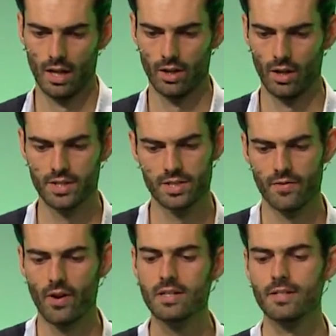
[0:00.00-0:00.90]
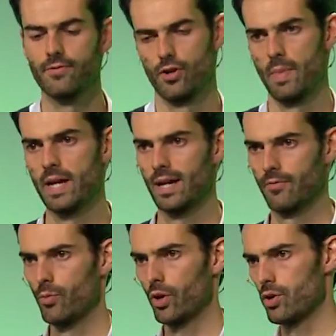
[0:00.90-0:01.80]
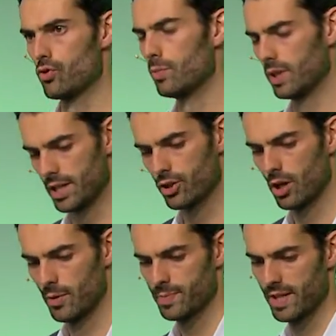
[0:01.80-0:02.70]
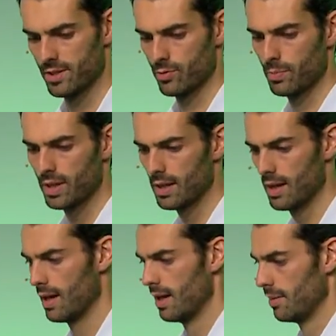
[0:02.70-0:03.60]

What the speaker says: This is a very different makeup from what a normal e-commerce business would be,